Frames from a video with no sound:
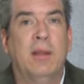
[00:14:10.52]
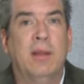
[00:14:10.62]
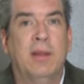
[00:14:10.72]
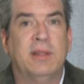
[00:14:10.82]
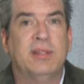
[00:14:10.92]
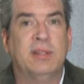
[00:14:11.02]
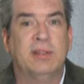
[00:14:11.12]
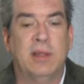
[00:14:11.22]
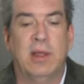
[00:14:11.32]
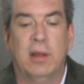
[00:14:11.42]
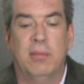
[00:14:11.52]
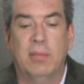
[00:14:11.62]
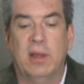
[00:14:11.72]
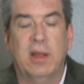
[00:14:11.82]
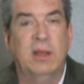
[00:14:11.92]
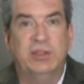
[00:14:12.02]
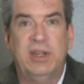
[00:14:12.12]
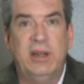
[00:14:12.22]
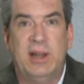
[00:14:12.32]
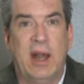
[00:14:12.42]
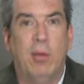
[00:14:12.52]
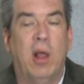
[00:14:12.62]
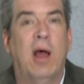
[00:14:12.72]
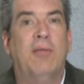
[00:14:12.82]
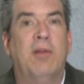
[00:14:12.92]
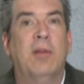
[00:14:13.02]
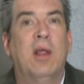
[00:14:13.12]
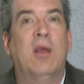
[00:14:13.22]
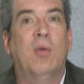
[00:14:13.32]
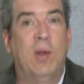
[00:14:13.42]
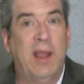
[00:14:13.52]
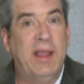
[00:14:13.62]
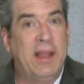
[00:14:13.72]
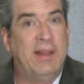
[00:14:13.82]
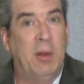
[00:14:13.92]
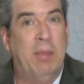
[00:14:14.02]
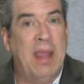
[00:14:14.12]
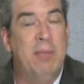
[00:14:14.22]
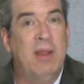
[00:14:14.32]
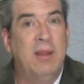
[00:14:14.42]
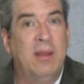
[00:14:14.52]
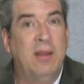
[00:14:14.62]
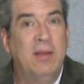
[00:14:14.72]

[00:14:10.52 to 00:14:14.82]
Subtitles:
this is a sheet that I will often, when I get their payment,